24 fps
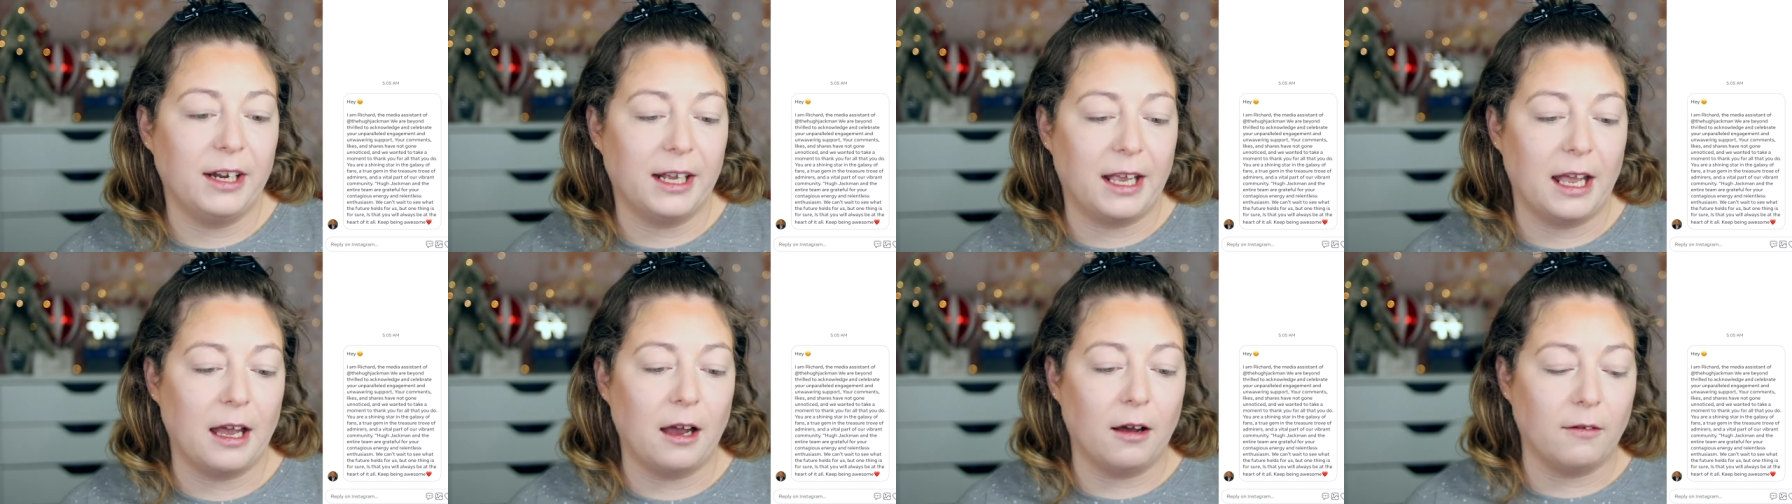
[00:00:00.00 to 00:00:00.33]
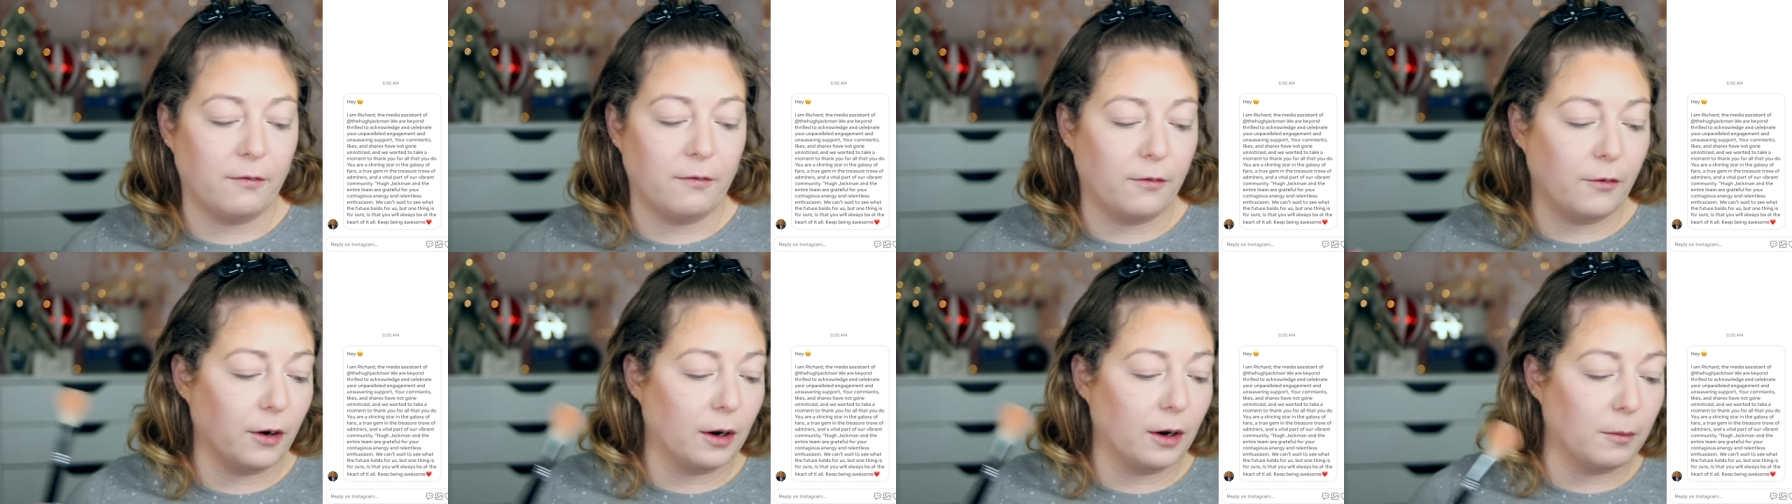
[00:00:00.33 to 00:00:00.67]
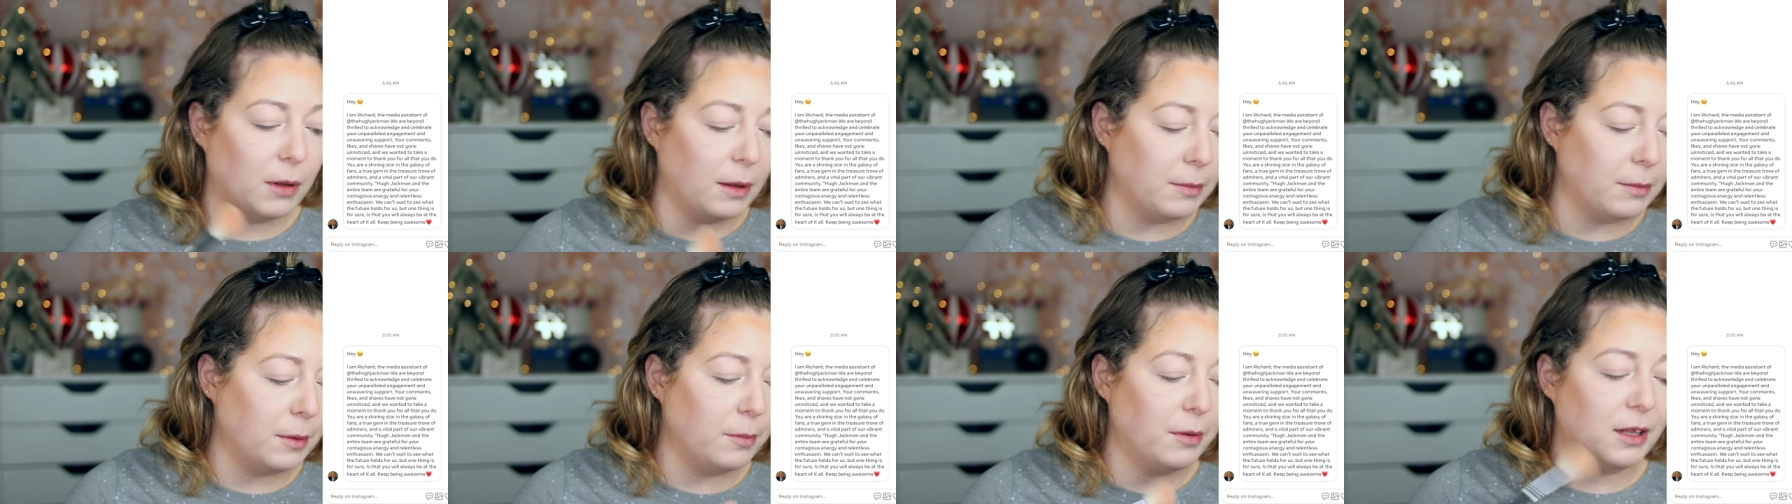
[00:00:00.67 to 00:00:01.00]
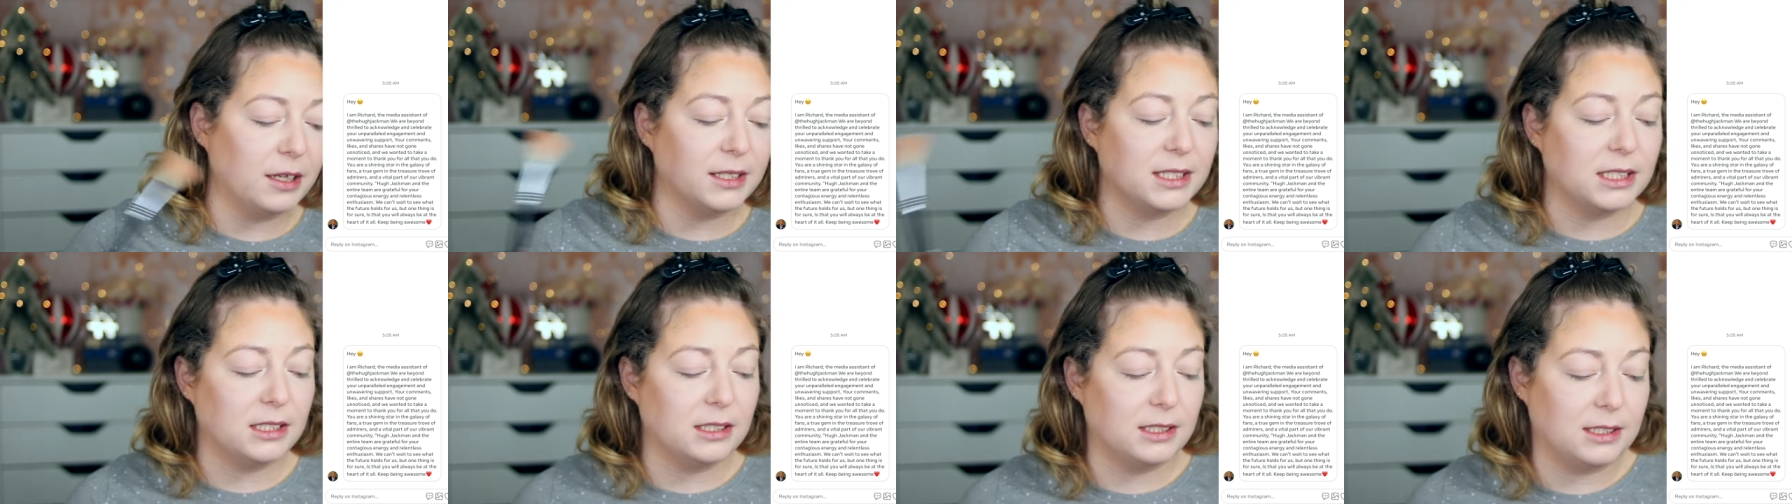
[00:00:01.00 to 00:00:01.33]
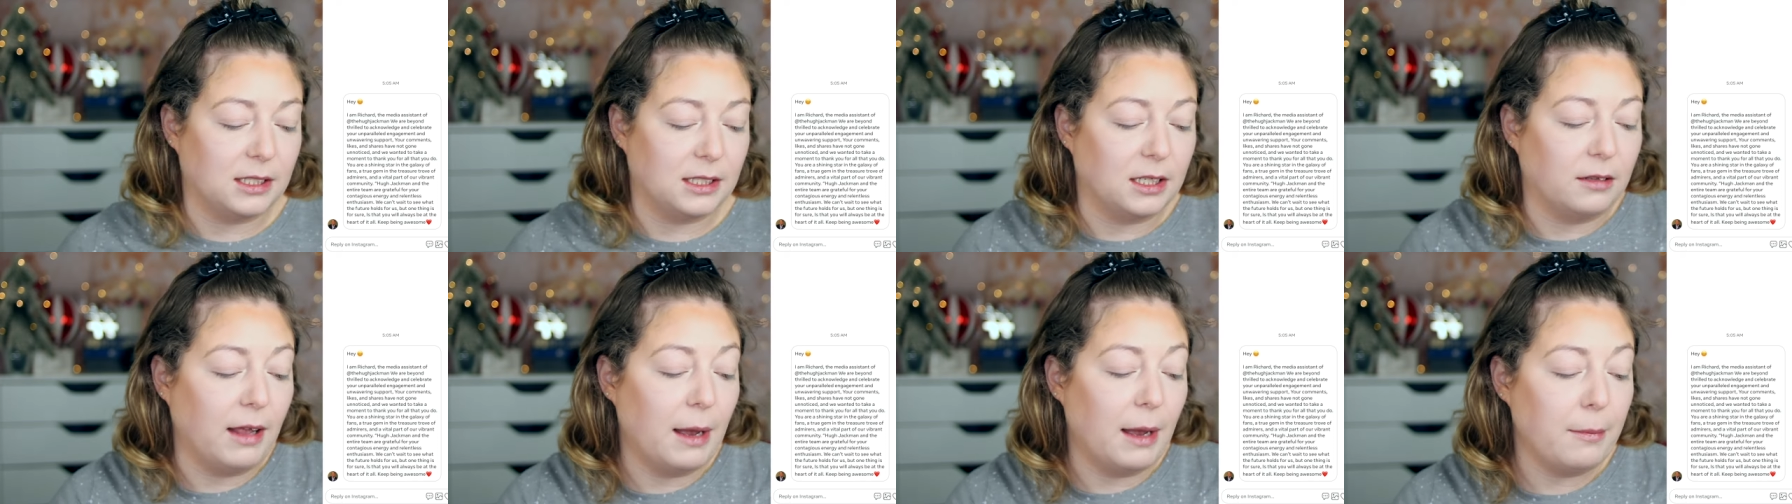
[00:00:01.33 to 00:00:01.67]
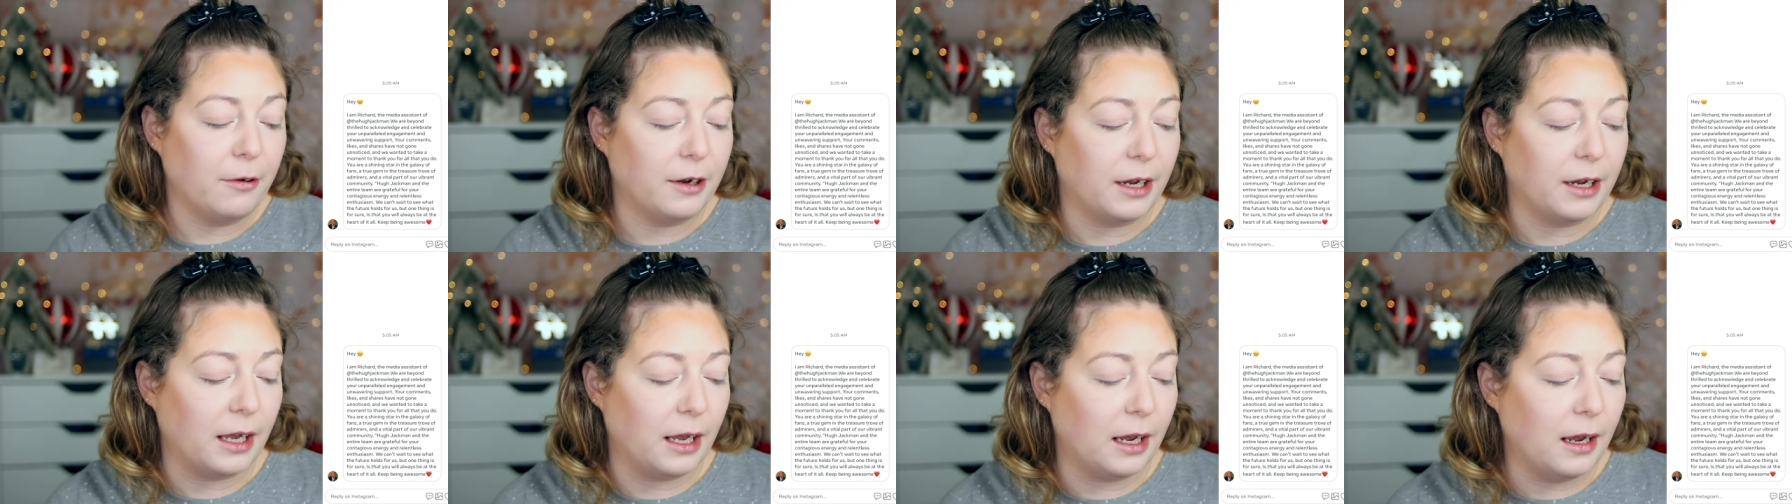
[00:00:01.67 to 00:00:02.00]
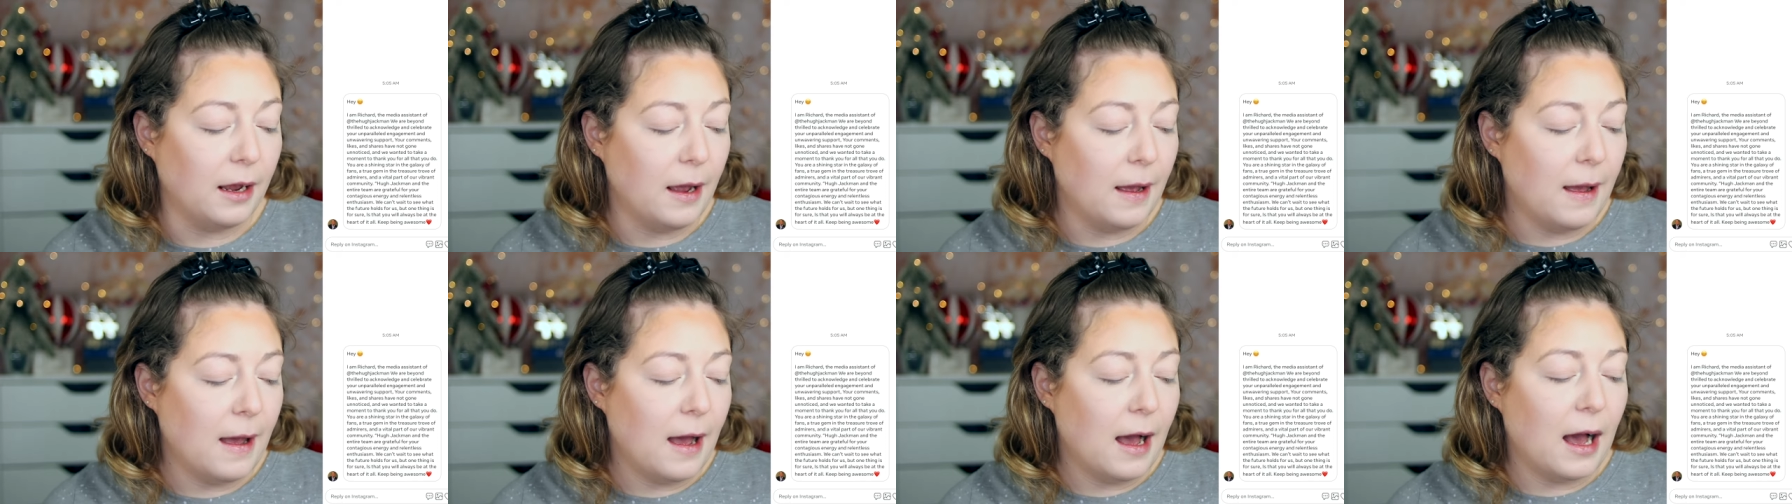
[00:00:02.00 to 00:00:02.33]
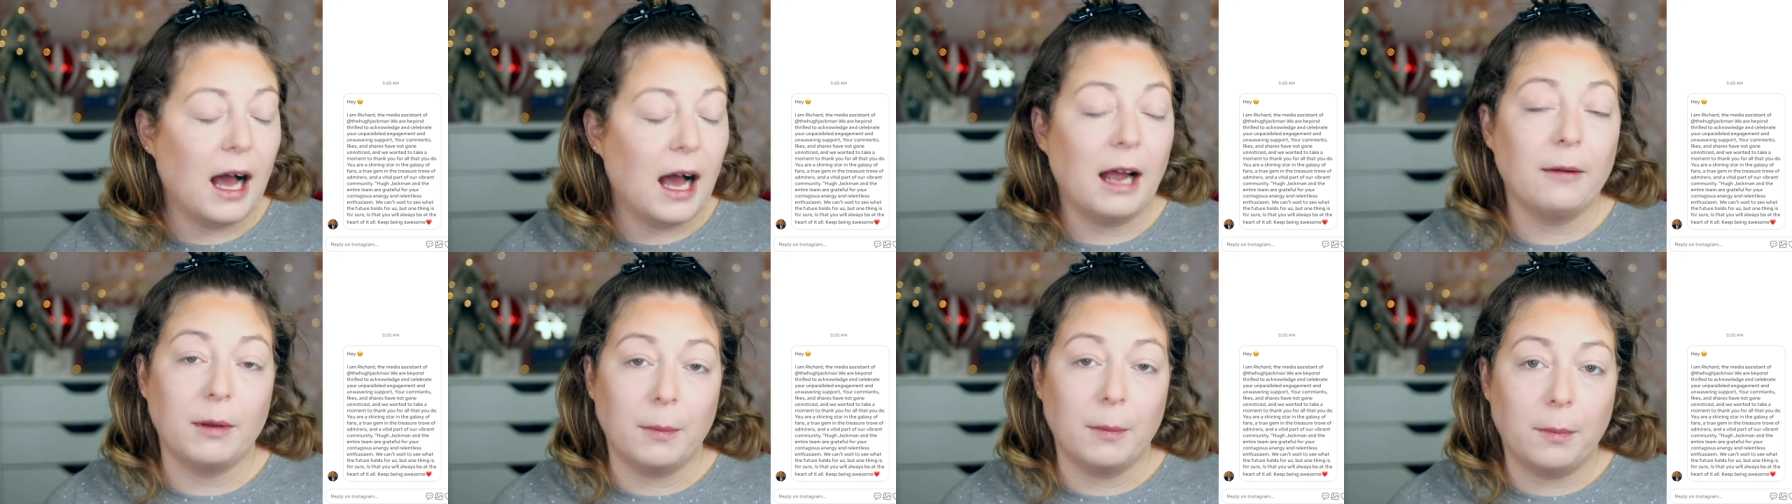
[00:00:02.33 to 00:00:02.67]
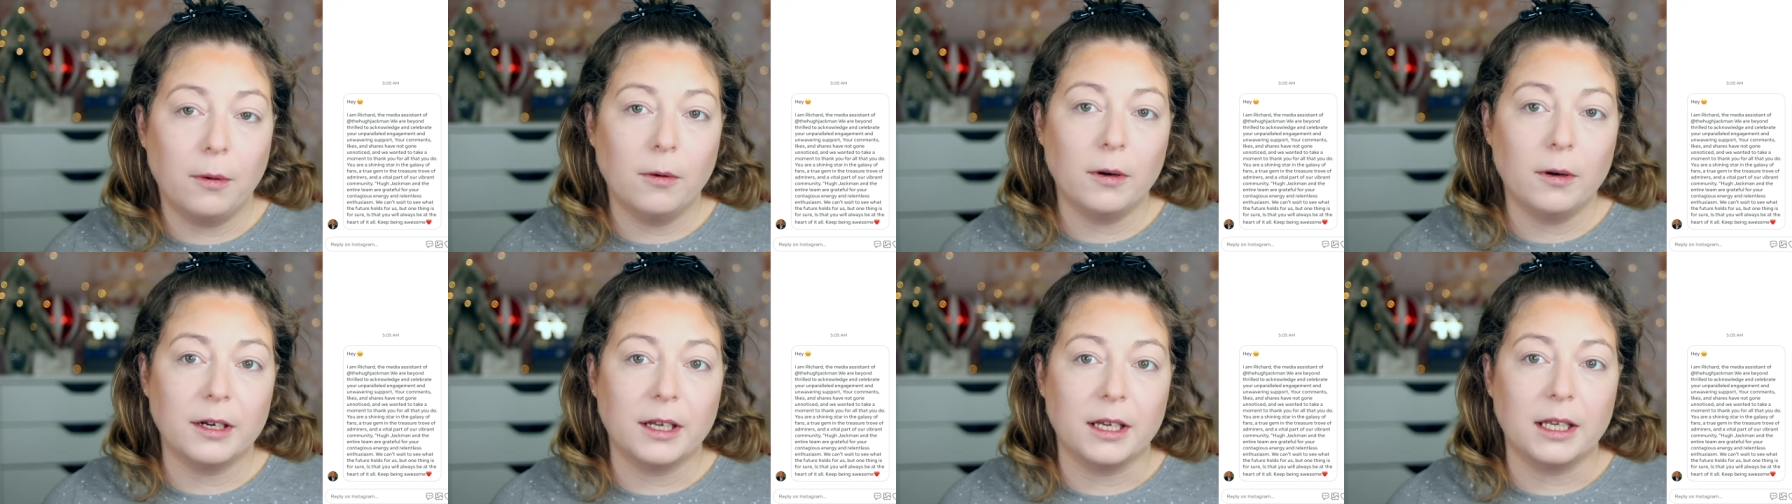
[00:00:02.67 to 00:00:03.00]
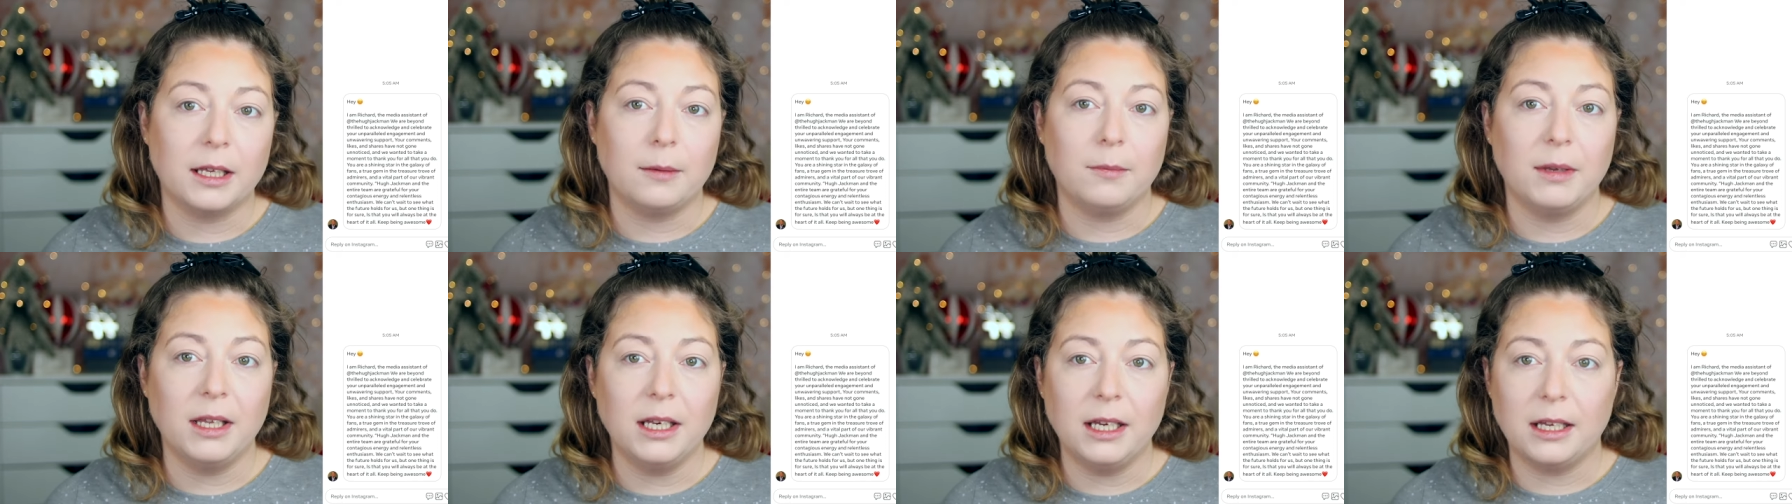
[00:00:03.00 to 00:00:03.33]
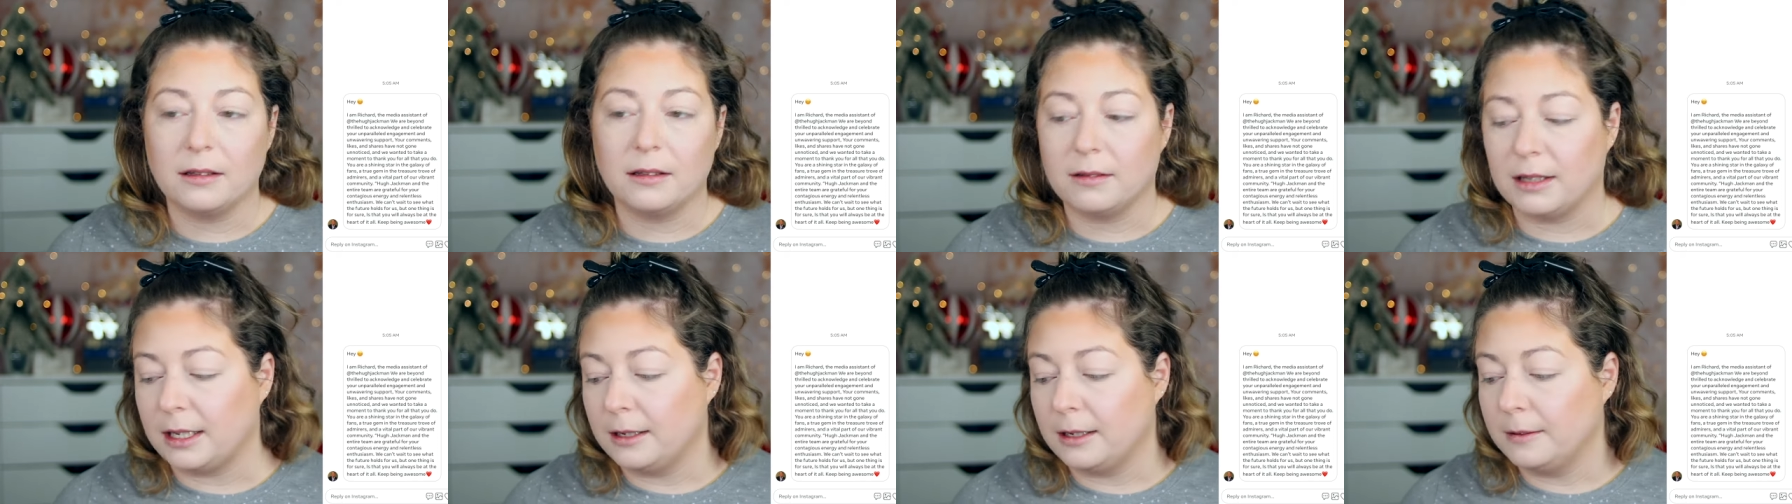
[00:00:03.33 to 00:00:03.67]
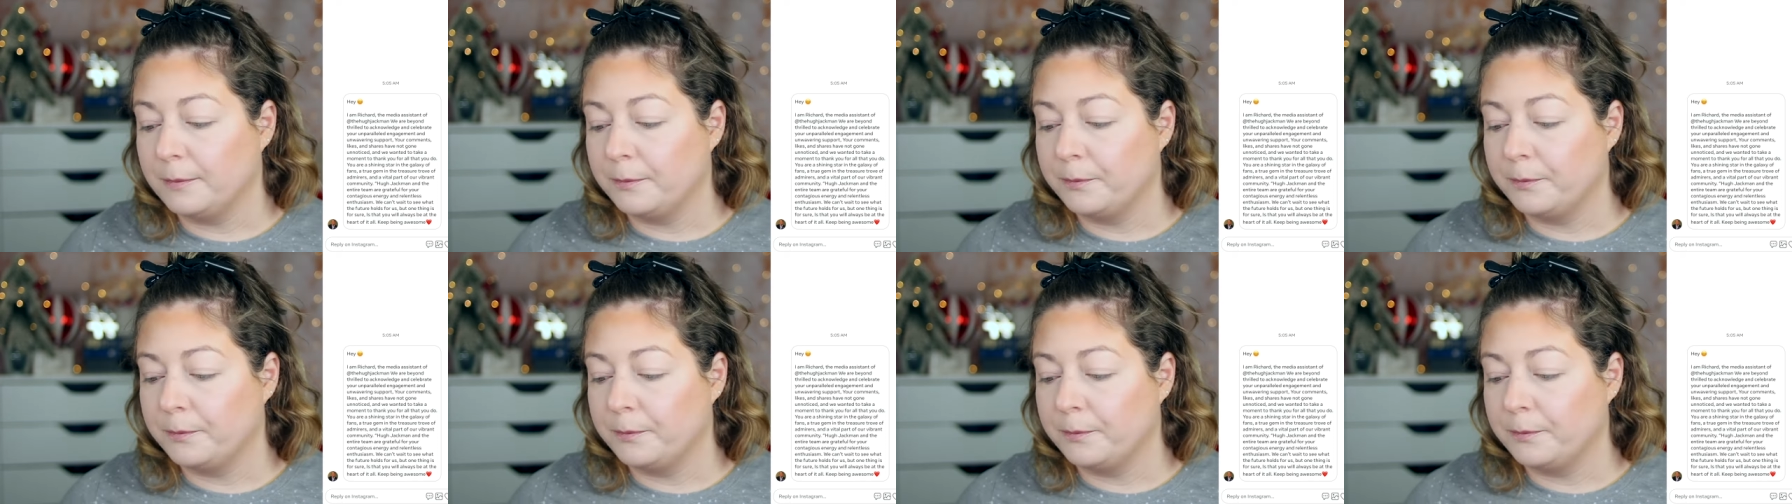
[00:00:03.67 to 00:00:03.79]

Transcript: account for blah, blah, blah celebrity, I report it immediately.